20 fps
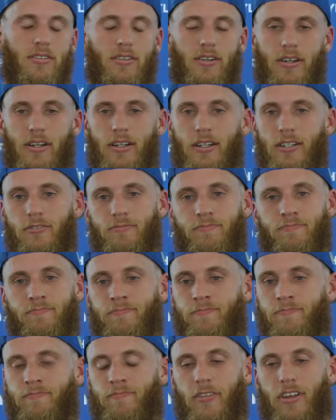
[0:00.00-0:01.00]

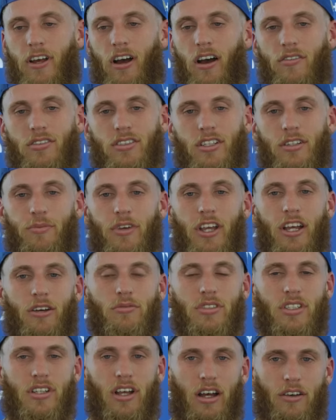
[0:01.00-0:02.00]
Obviously, it
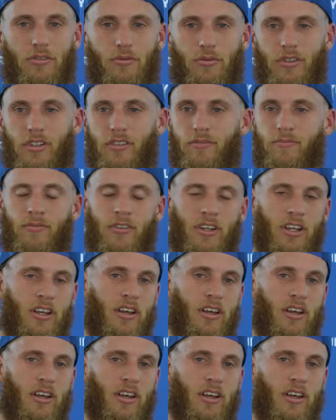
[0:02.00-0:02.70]
becomes tough when